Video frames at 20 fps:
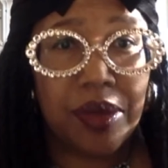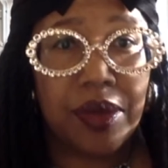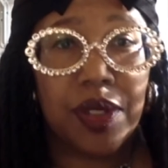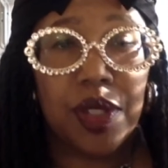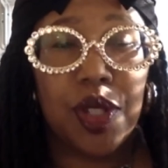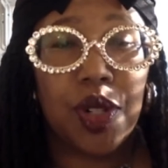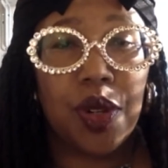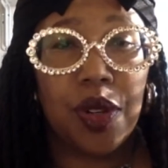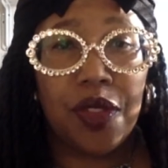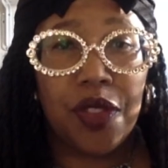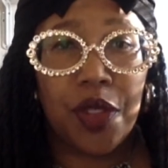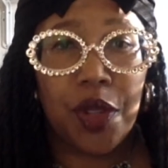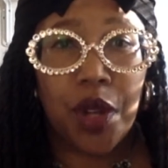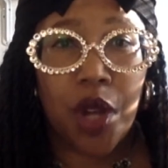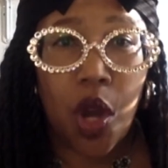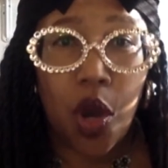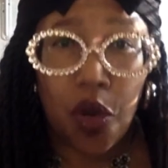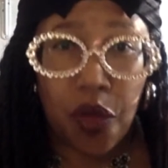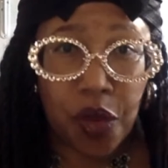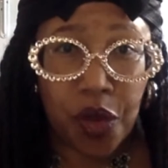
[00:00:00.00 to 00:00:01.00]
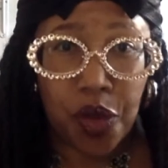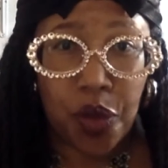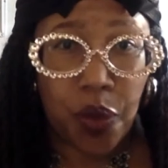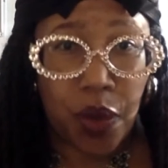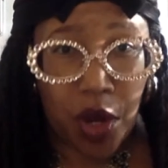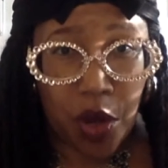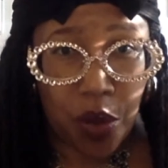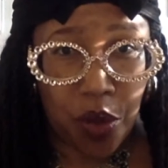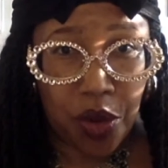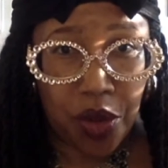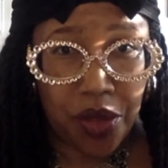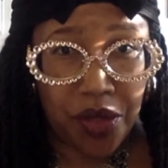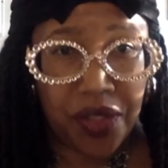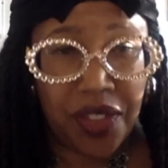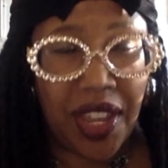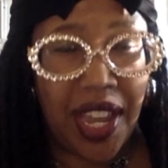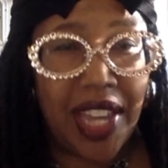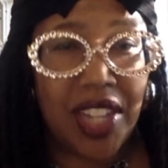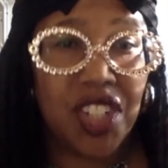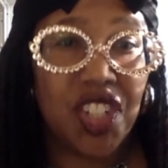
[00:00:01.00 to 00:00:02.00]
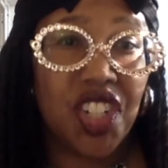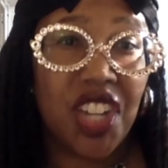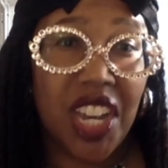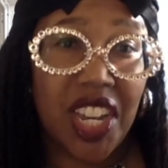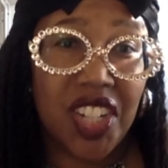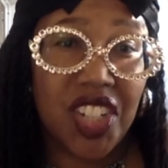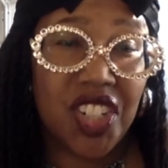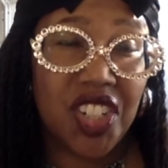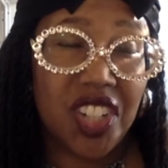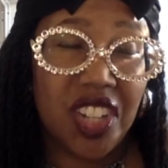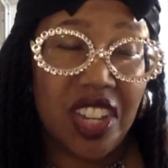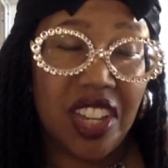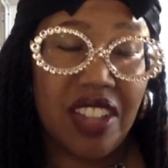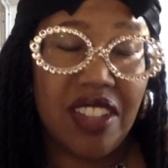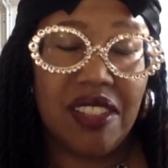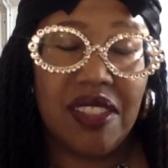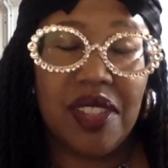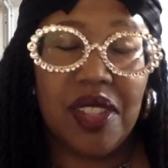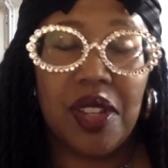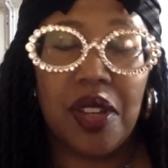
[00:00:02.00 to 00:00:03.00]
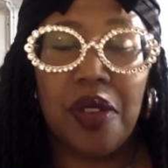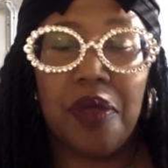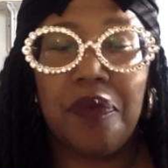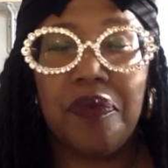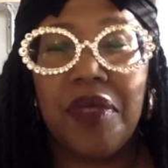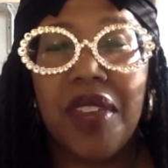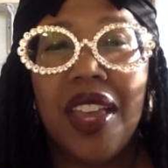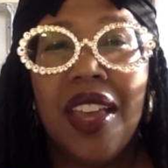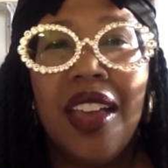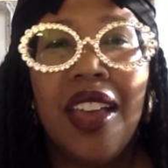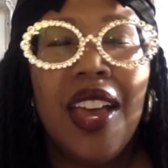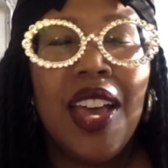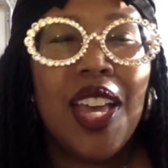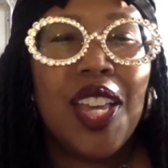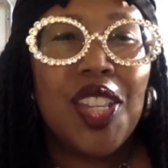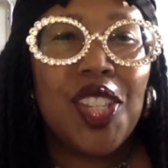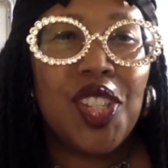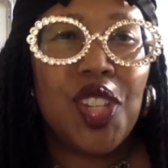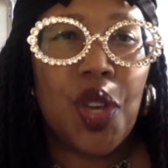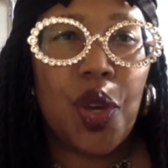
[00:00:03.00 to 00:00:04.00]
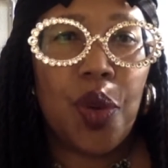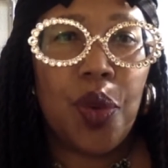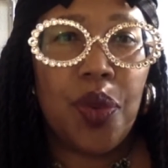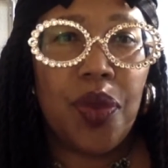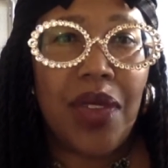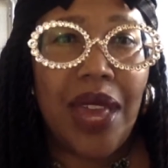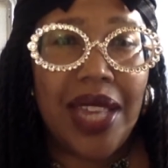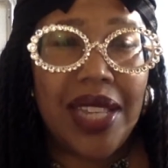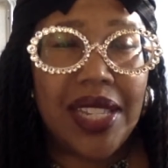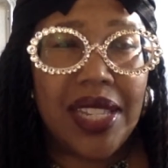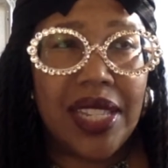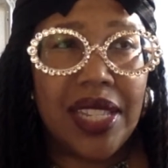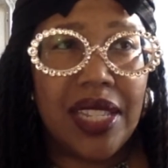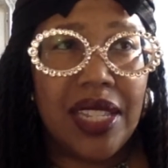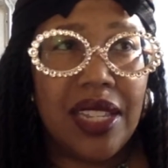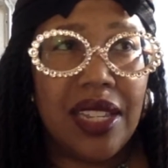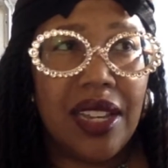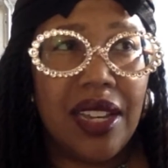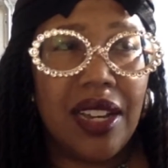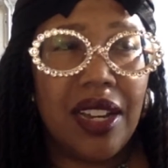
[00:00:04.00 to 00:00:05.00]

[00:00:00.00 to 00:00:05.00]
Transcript: If they're a covert werewolf, they hadn't changed yet. So that's the